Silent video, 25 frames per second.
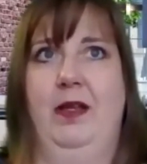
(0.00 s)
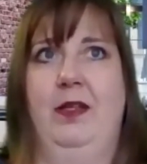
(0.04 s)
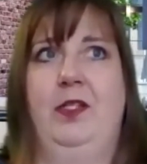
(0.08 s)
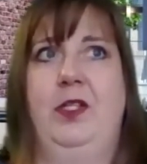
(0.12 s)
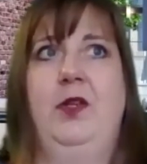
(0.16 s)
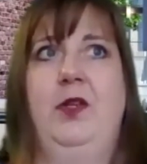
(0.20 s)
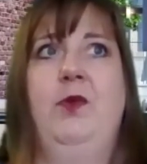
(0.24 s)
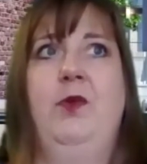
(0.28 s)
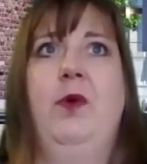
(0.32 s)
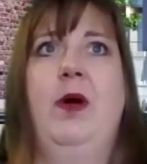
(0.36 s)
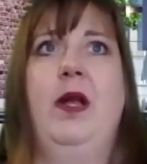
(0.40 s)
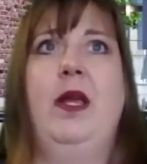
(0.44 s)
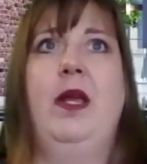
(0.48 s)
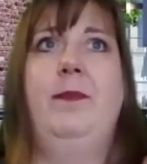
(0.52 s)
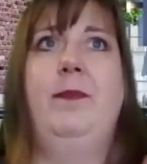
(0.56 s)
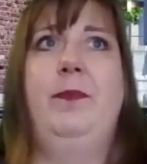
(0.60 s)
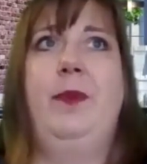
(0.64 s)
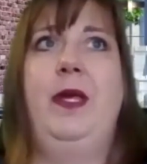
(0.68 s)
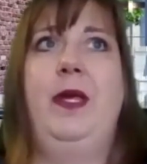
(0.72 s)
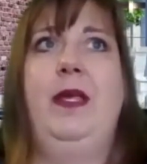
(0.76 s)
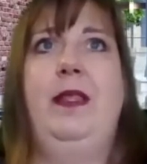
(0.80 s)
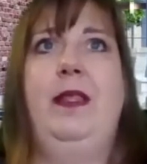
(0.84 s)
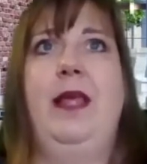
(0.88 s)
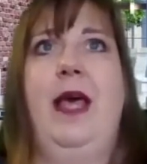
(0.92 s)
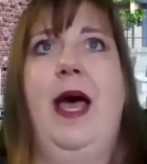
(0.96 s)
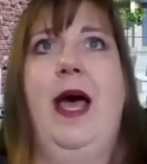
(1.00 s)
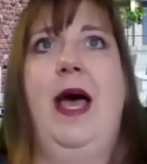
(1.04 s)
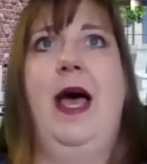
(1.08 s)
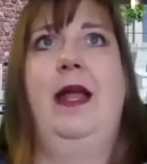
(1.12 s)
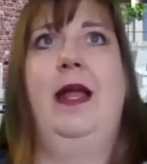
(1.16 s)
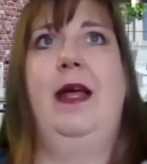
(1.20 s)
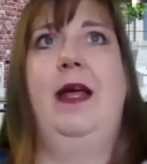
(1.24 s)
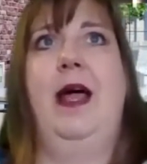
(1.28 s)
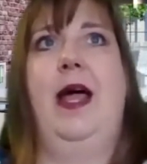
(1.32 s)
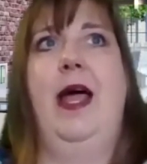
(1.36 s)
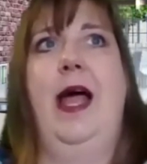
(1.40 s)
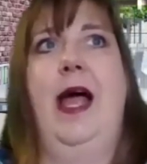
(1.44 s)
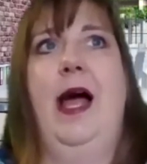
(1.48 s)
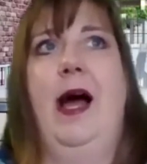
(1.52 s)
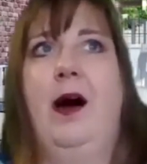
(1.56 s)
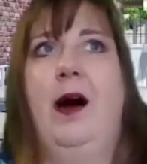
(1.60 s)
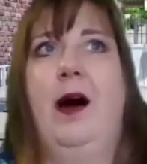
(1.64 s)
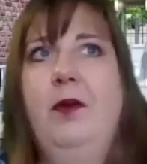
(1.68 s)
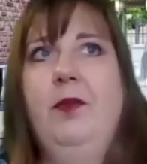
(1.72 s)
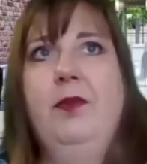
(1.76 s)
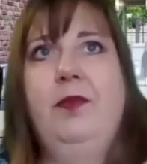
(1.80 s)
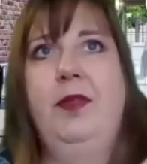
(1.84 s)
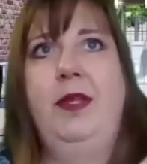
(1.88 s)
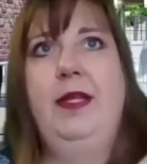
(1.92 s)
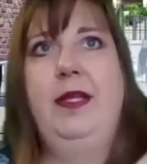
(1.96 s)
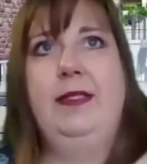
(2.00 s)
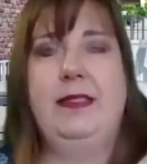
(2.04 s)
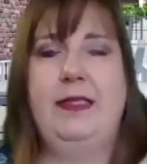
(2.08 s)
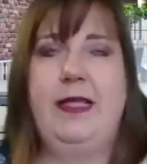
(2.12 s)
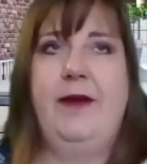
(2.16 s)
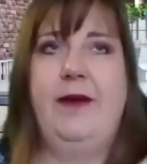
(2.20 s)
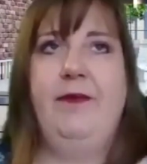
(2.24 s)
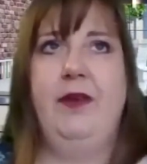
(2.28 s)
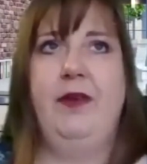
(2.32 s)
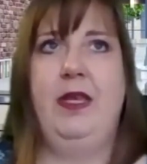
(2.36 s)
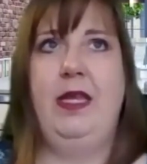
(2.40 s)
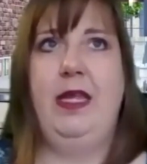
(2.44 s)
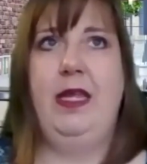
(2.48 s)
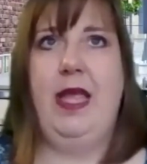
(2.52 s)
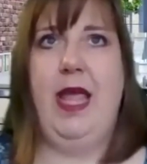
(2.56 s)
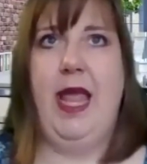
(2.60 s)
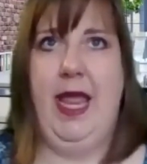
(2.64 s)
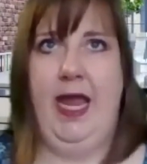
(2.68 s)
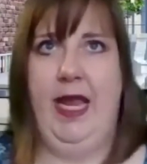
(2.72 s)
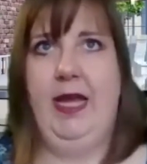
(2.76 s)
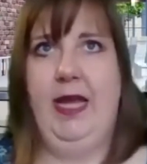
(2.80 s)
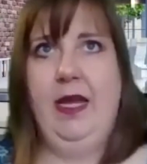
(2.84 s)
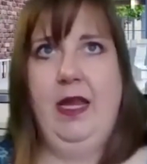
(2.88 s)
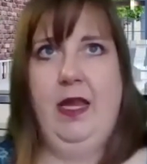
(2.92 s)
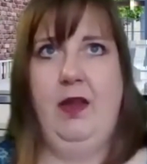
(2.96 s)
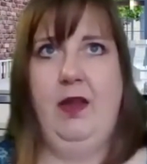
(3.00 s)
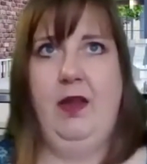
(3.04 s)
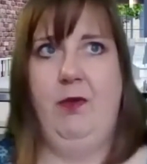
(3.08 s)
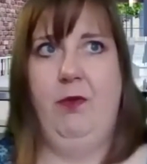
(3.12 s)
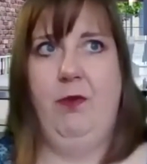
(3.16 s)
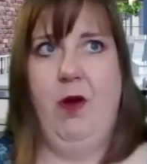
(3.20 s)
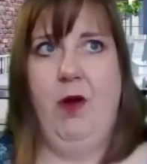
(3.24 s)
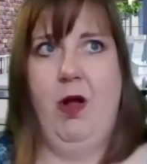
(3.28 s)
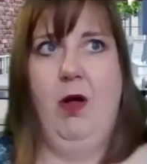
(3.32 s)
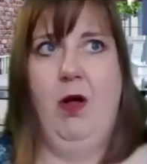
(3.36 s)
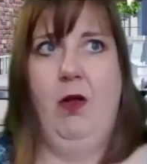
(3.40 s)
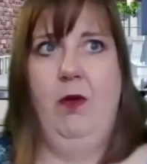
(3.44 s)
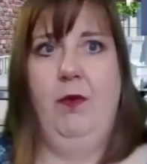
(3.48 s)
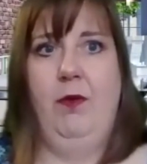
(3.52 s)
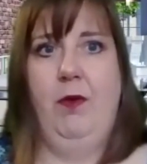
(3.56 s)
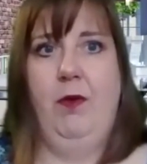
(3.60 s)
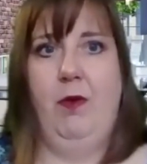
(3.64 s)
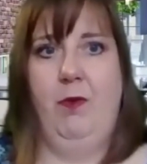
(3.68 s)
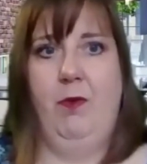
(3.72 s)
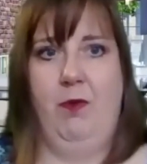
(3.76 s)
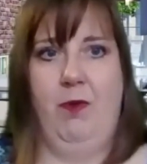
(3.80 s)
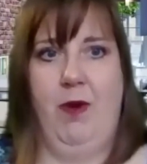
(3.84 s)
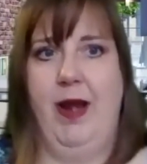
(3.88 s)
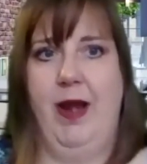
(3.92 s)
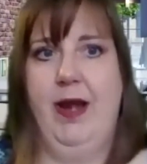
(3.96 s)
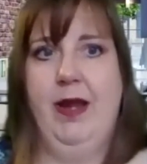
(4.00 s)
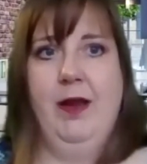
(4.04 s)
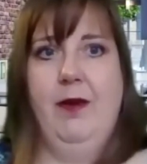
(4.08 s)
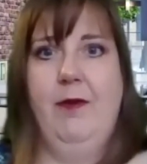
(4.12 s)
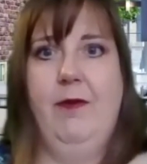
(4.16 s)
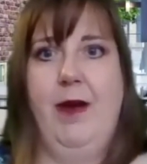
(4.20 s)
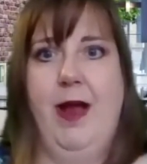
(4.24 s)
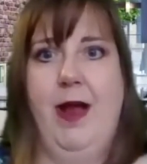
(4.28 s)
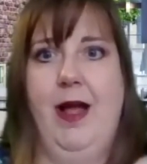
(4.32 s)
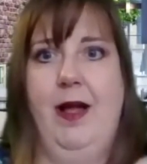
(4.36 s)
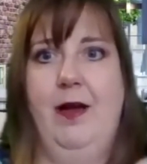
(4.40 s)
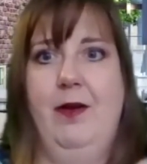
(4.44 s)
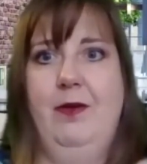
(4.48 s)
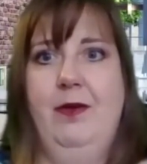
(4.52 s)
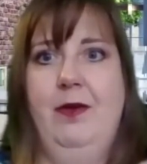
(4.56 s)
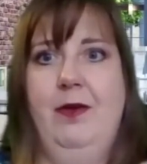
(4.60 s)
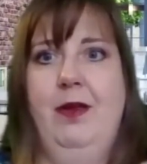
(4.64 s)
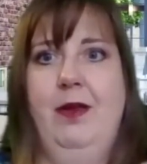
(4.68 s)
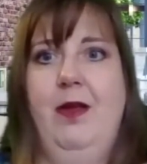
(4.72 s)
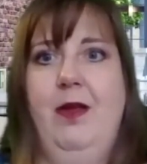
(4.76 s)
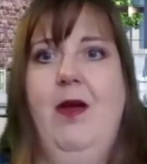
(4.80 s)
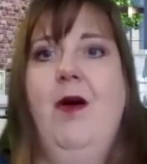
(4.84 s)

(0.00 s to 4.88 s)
Do you want to be that healthy 70, 80-year-old running around?